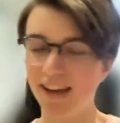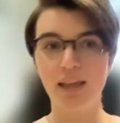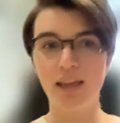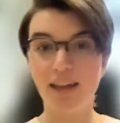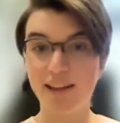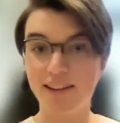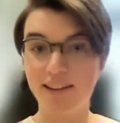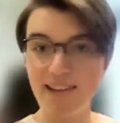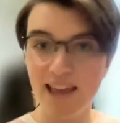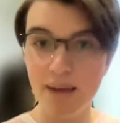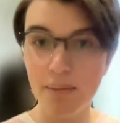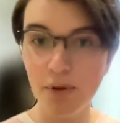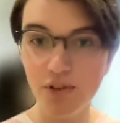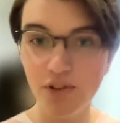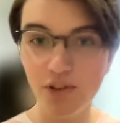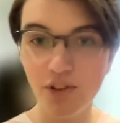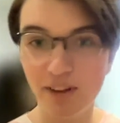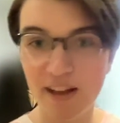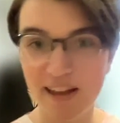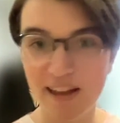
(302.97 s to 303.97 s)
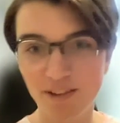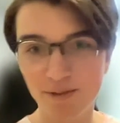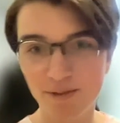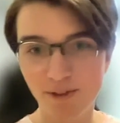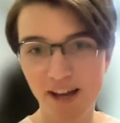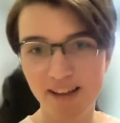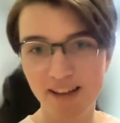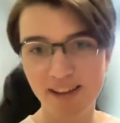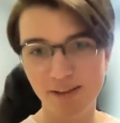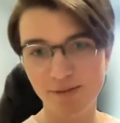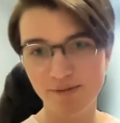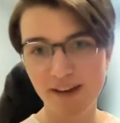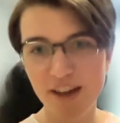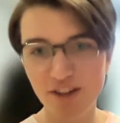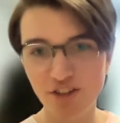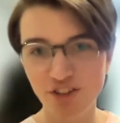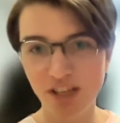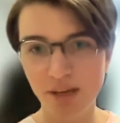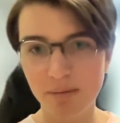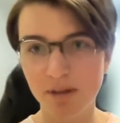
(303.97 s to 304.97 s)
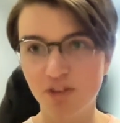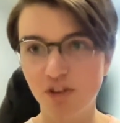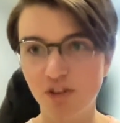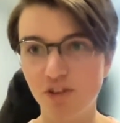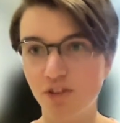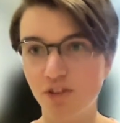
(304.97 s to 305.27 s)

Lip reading: It is able to classify these fashion images